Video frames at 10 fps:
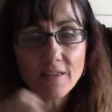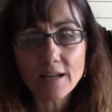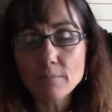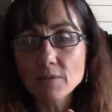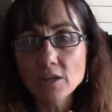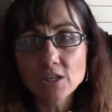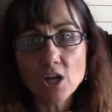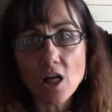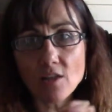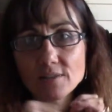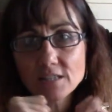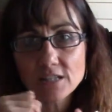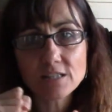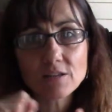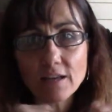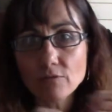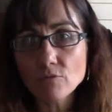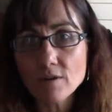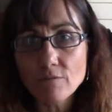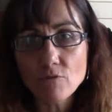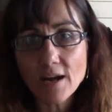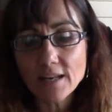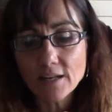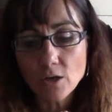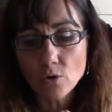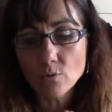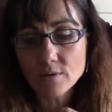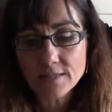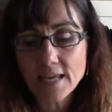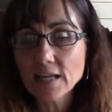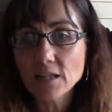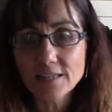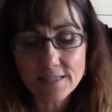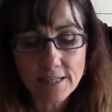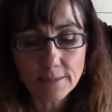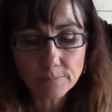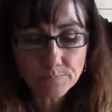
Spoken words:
like $1 million and just get ready to go take a listing.